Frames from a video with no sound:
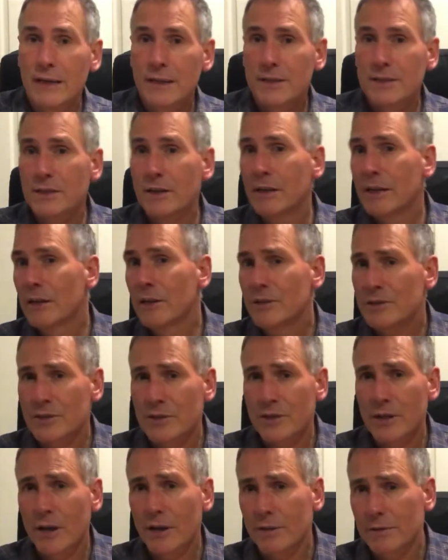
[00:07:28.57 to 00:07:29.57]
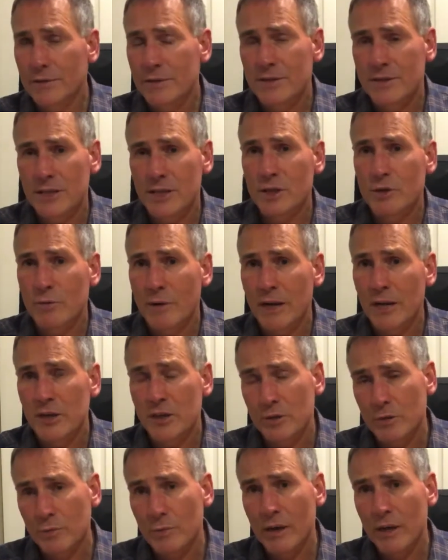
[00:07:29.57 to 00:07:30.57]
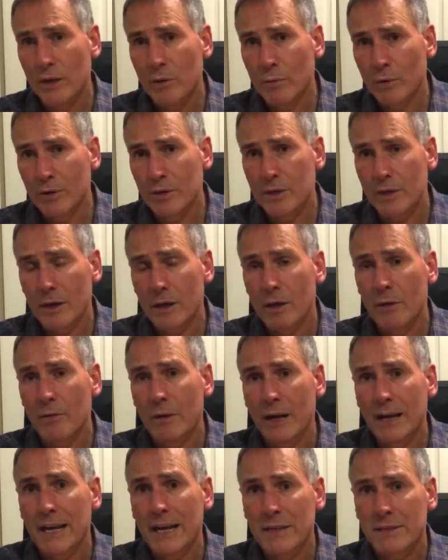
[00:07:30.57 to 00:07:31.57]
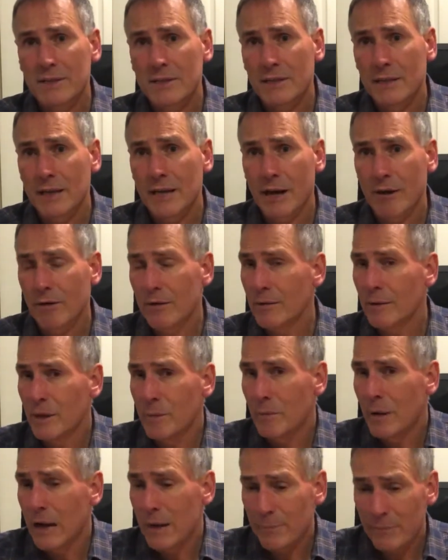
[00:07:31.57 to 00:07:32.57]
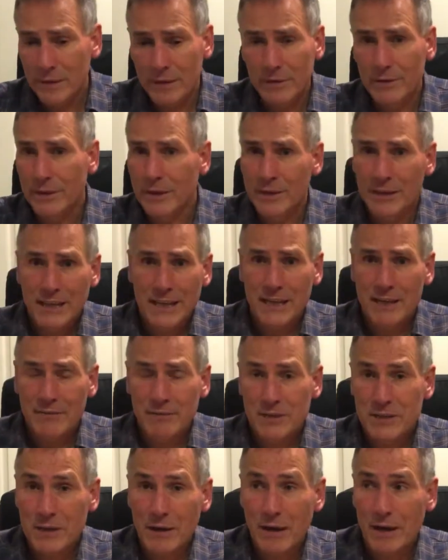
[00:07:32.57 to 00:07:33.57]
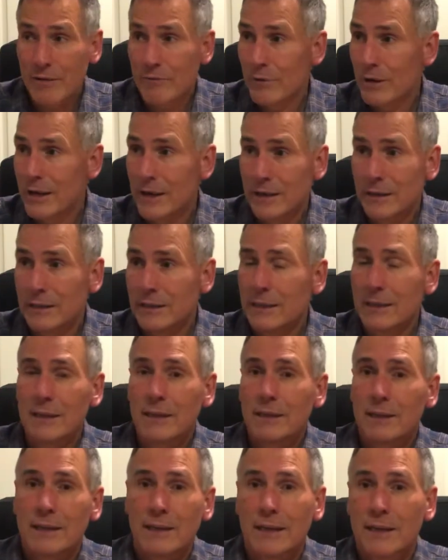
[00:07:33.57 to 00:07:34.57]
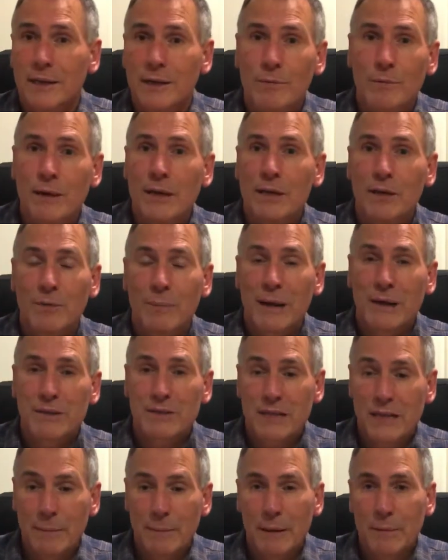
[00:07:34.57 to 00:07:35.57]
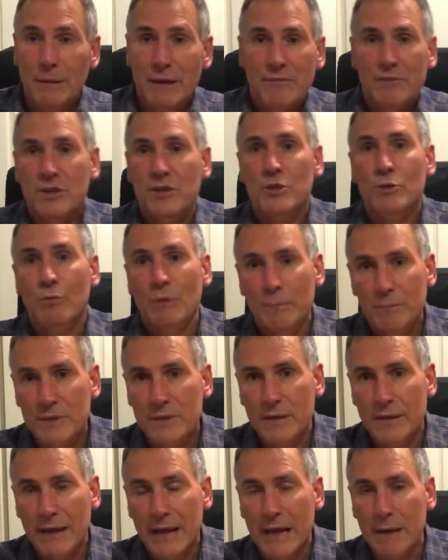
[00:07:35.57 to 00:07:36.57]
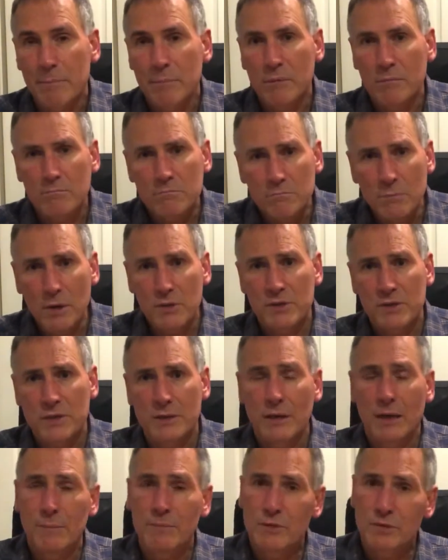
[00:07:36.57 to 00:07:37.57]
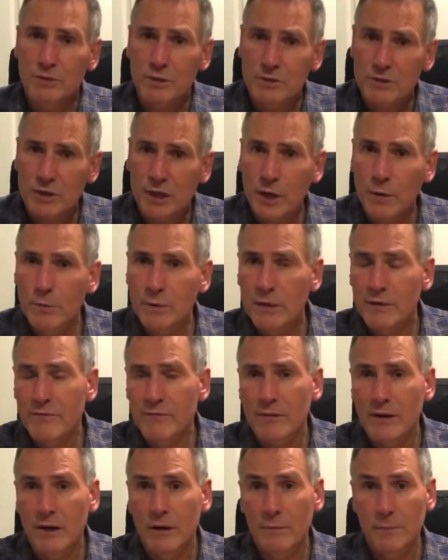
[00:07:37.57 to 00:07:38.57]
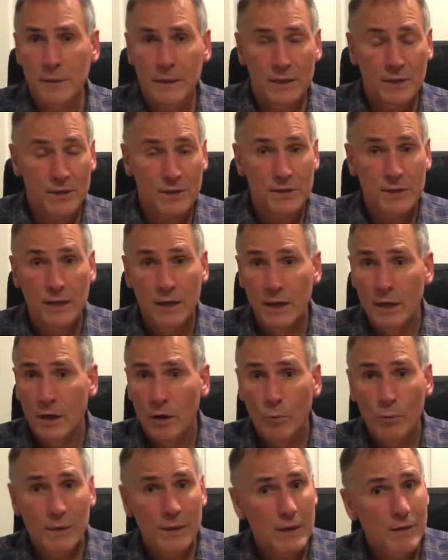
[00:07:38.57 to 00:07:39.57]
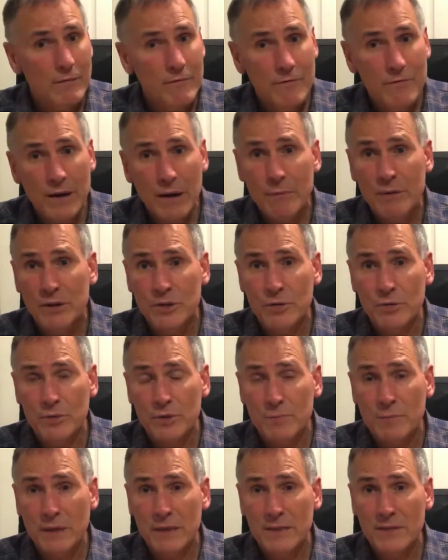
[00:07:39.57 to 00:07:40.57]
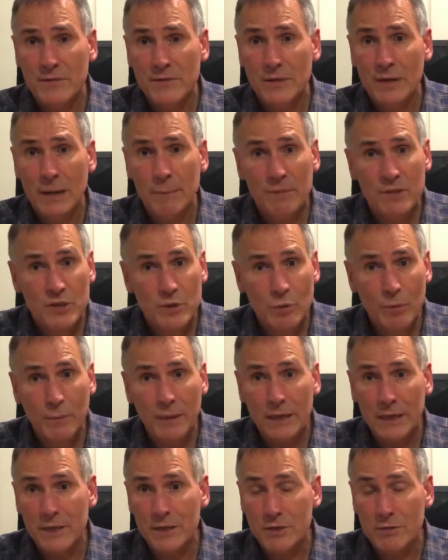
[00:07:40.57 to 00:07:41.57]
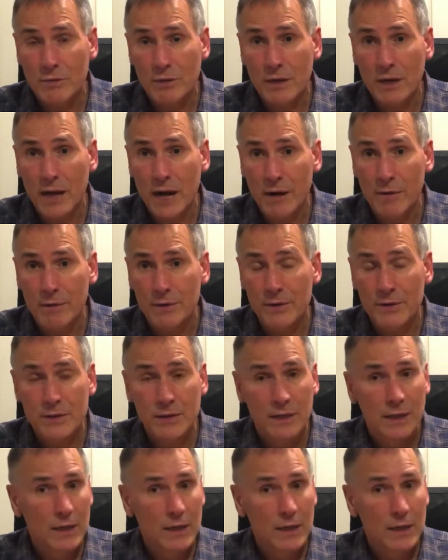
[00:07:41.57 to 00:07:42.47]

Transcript: There's only certain situations where you want to go against the current. It might be at the end of a dive where, where you're about to come up, you have to swim to that. But most times you'll just go with the flow, because within a very short space of time of swimming into a current,